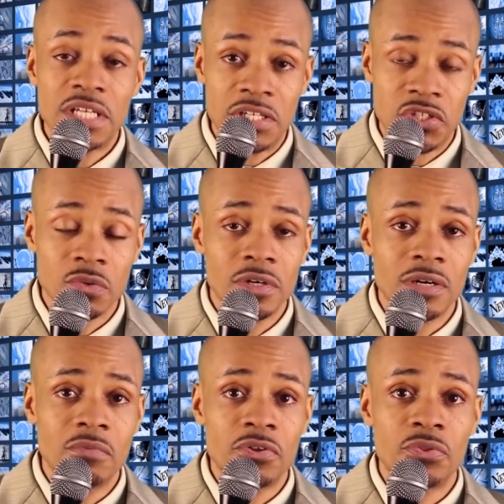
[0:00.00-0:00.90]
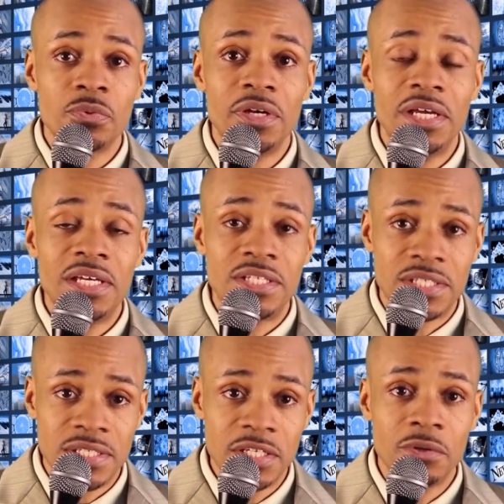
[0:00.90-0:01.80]
in story number three is
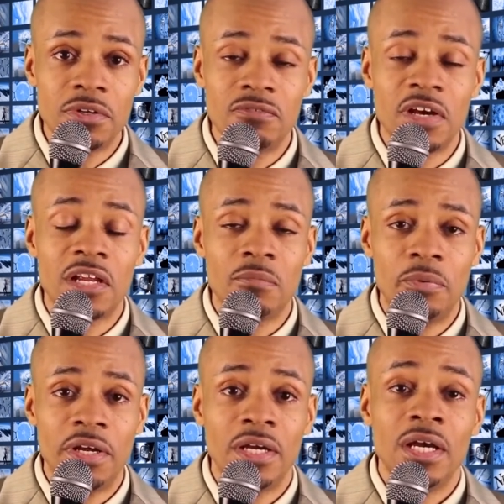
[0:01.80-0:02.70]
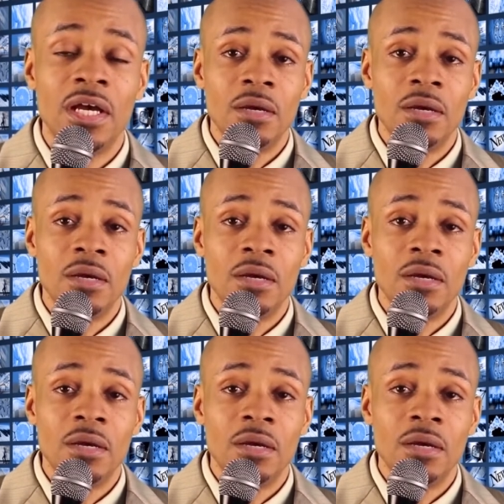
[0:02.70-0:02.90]
still developing,